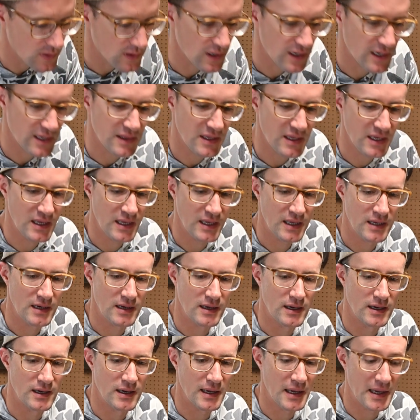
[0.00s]
And then
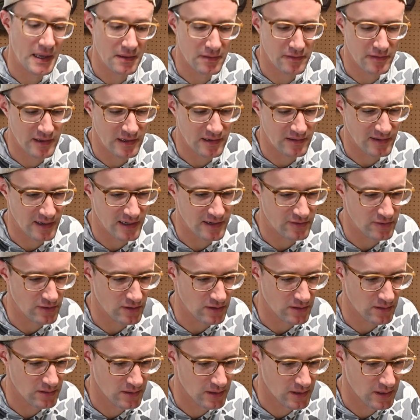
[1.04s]
hand
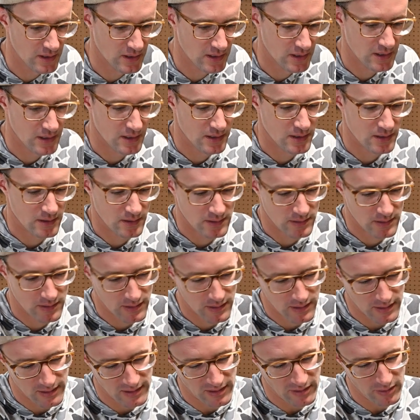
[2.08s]
sanitizer.
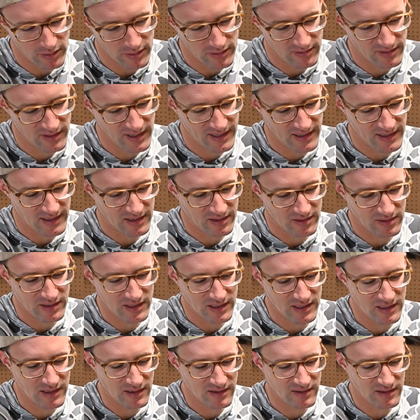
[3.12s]
I know it
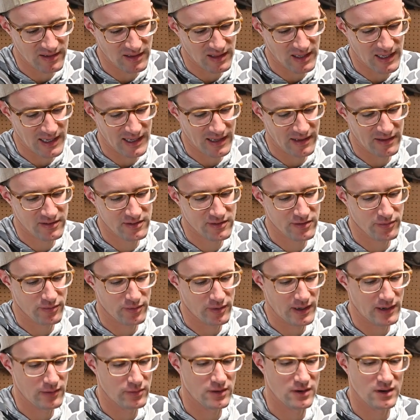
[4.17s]
technically doesn't last
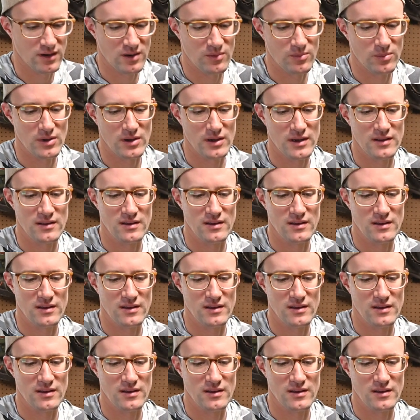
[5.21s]
forever, but